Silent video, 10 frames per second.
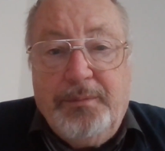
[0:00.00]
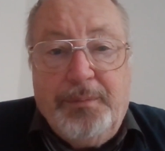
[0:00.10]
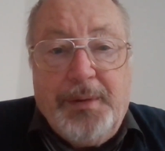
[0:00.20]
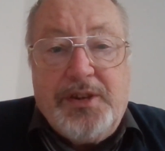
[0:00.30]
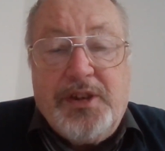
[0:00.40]

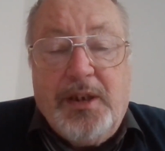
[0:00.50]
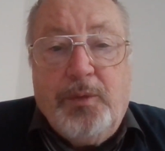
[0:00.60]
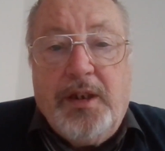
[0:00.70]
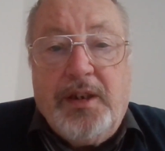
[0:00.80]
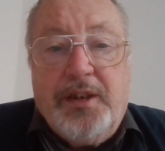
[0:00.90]
basically
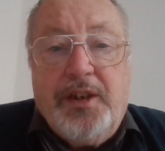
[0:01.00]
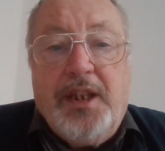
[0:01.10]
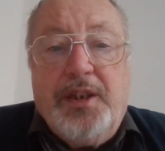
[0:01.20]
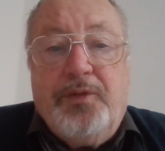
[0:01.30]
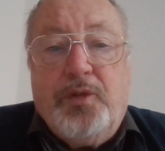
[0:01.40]
we're at the
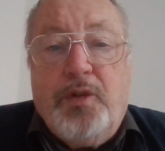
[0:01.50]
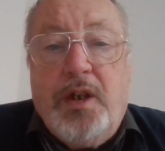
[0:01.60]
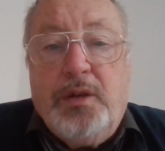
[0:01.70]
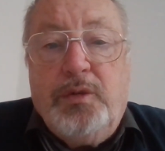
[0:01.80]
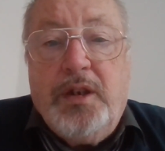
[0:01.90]
end of the
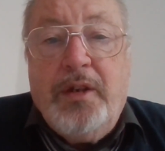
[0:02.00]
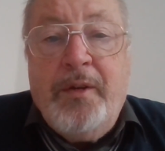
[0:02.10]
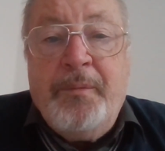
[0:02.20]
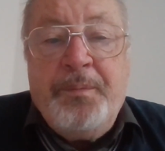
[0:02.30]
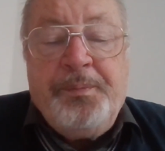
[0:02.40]
road.
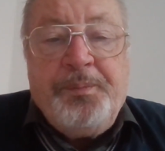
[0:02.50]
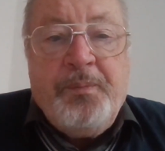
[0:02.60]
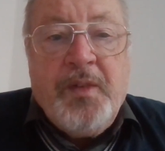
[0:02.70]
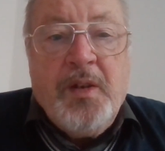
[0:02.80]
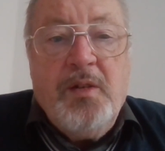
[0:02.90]

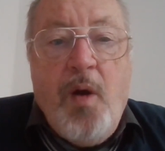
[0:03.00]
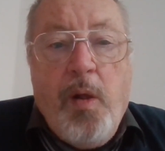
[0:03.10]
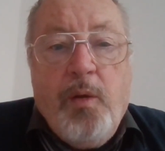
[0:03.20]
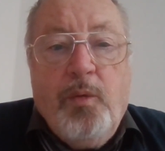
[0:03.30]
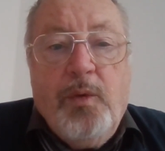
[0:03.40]

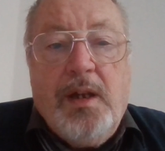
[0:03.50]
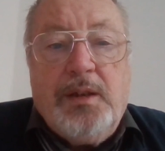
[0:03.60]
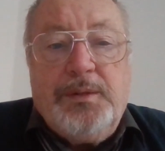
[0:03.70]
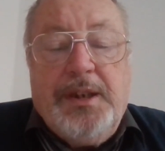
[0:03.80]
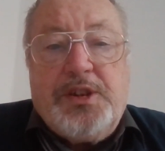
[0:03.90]

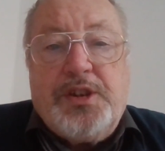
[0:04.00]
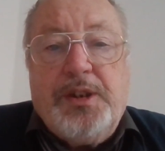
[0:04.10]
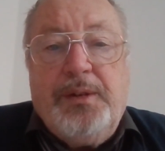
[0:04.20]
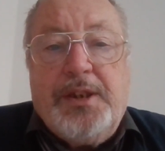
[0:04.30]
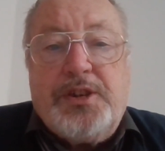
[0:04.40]
Well, let's
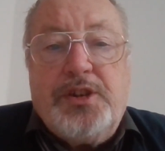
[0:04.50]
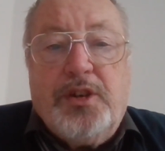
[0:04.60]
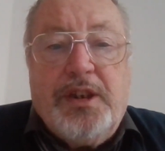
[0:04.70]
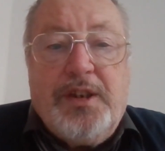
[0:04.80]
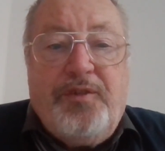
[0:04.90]

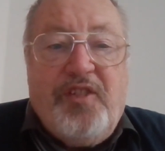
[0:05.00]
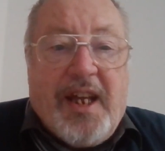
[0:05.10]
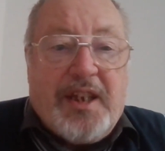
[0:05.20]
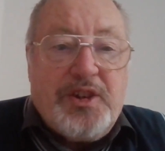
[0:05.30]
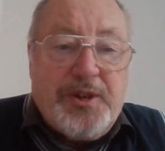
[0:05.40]
look at the
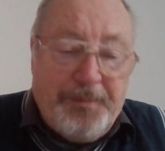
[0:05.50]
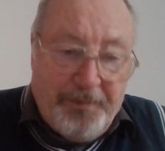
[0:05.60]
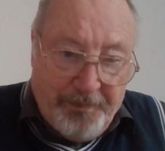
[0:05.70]
facts.